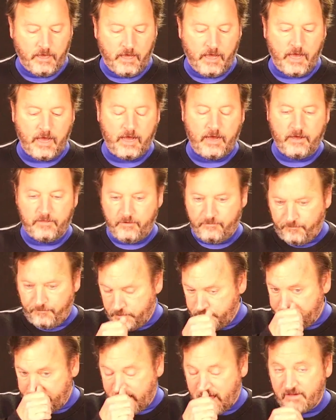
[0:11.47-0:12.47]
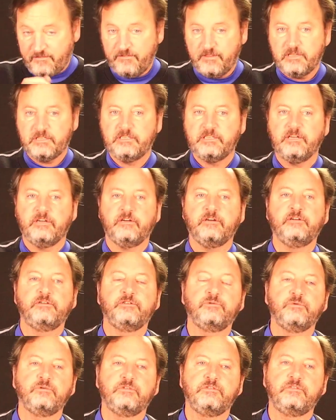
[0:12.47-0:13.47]
The first half of the
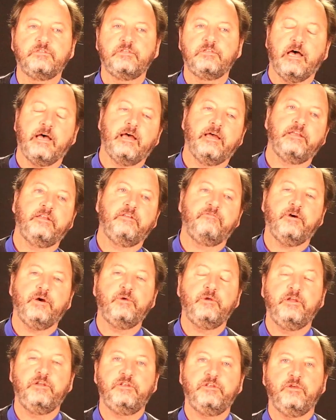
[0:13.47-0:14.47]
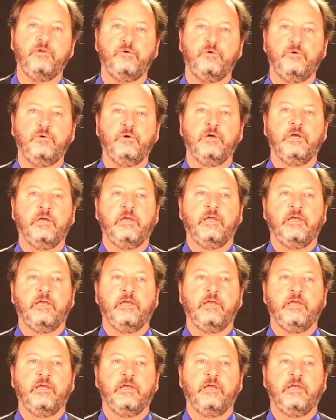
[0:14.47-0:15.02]
series was devoted to